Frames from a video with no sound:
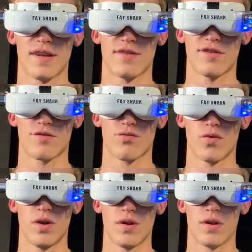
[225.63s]
is just
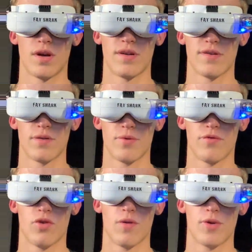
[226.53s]
really nice little
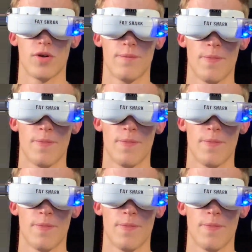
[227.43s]
performer.